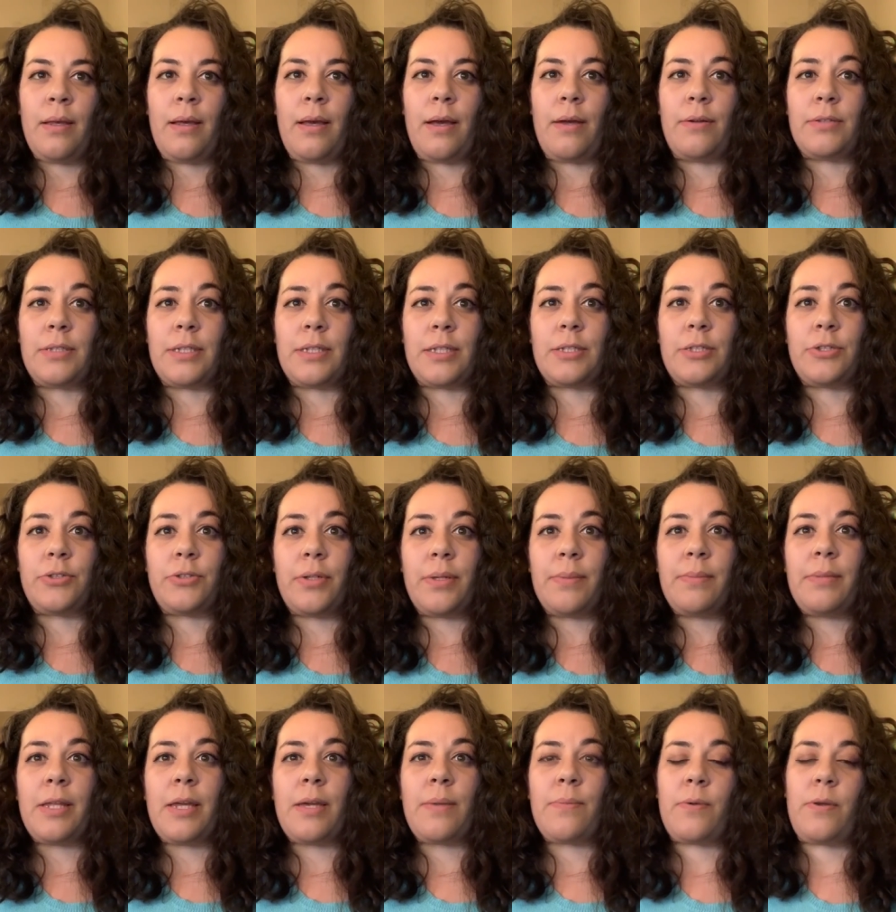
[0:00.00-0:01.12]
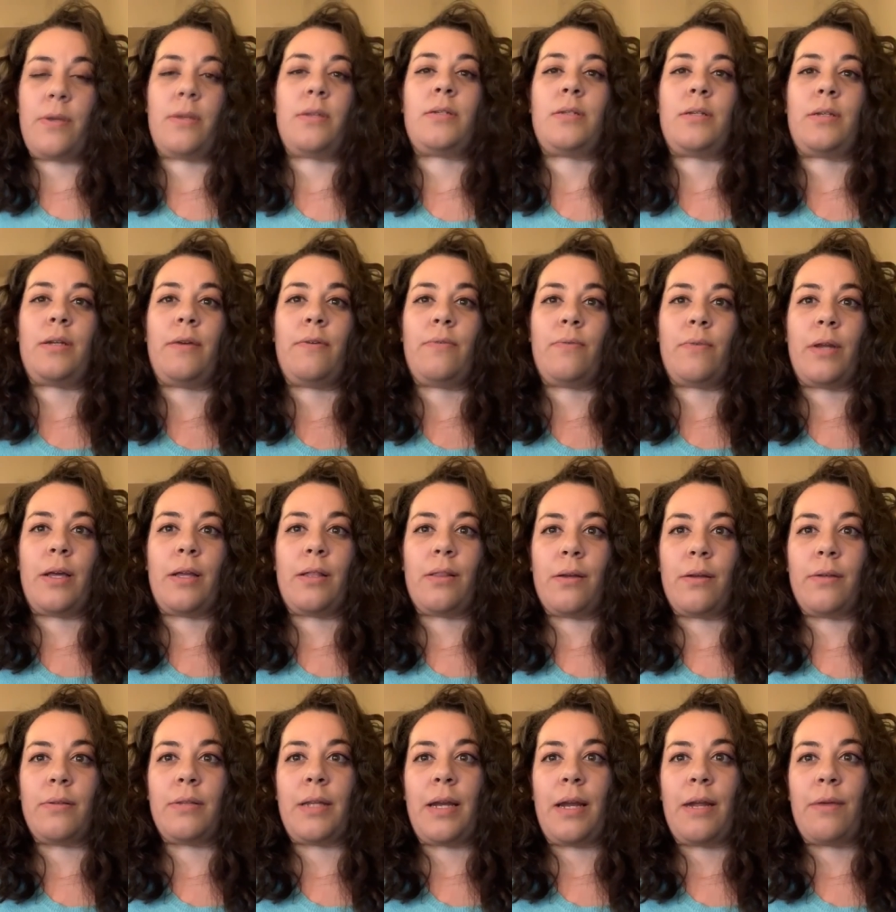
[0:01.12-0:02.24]
I was extremely appreciative when I
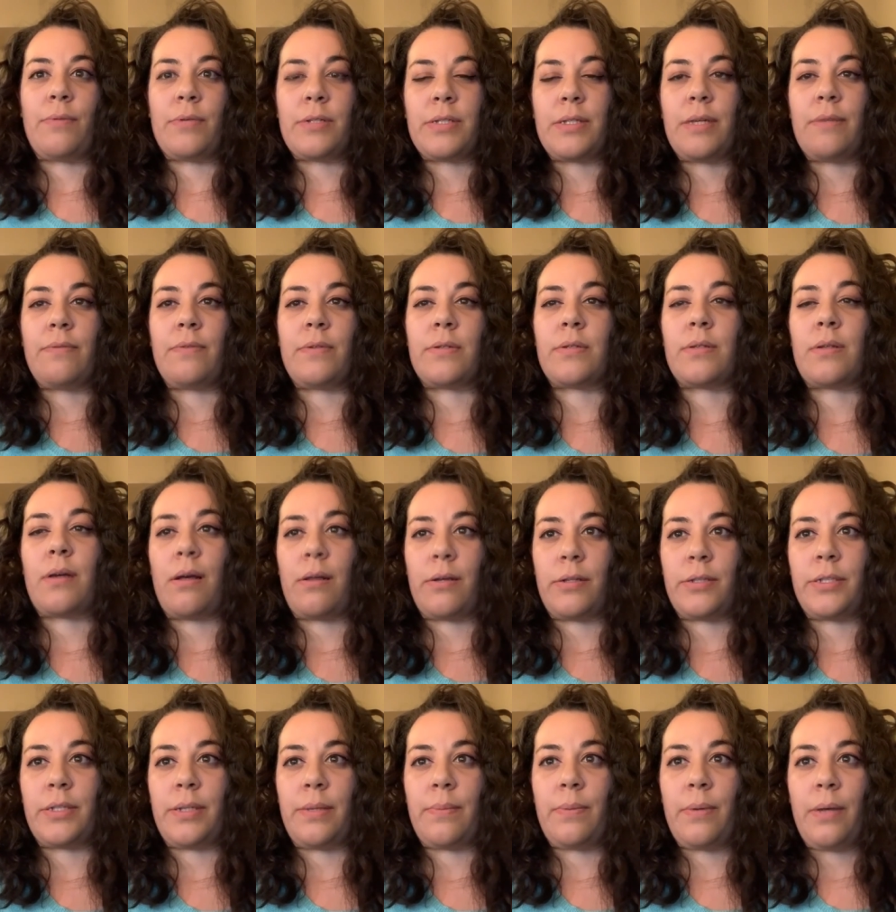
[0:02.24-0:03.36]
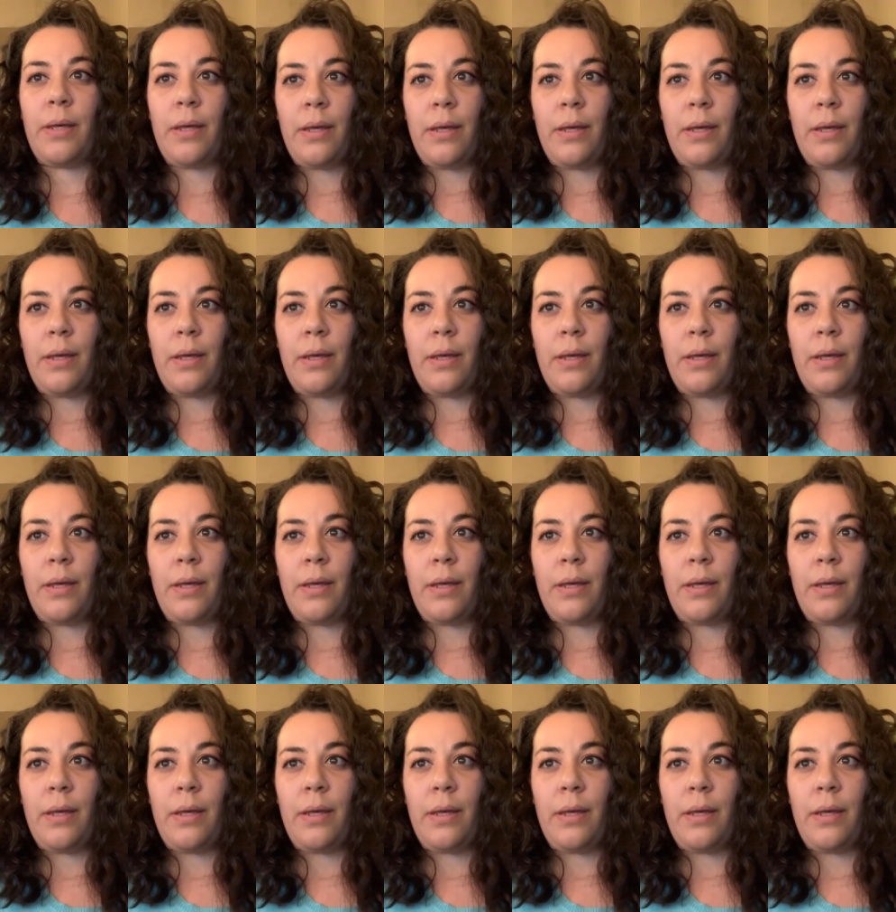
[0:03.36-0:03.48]
learned that I received the scholarship.